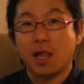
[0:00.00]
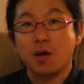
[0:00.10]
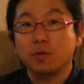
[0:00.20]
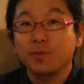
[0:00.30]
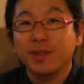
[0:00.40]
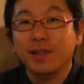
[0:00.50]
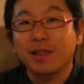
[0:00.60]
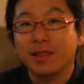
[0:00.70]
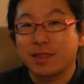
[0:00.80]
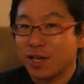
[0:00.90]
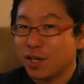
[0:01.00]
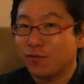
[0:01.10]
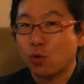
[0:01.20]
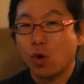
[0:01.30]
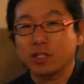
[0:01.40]
Hello, thank you
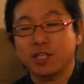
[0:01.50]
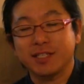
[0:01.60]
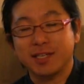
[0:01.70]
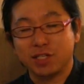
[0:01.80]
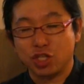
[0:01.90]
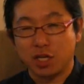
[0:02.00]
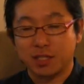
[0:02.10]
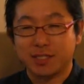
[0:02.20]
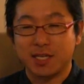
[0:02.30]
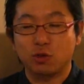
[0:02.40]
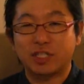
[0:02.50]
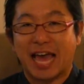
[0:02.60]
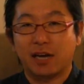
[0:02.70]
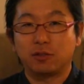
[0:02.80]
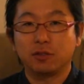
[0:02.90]
for watching Sashi.co
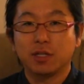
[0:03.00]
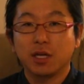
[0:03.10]
channel.